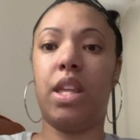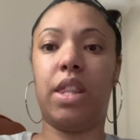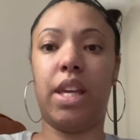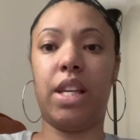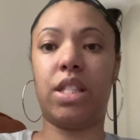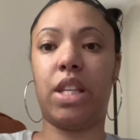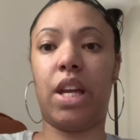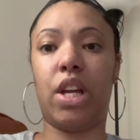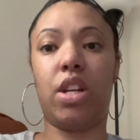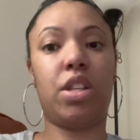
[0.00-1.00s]
things
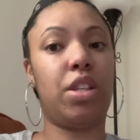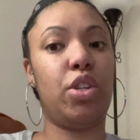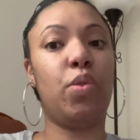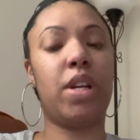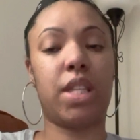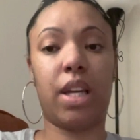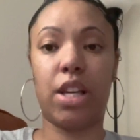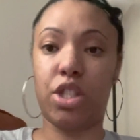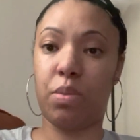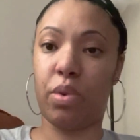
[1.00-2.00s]
that you as a
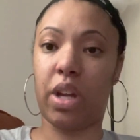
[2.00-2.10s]
customer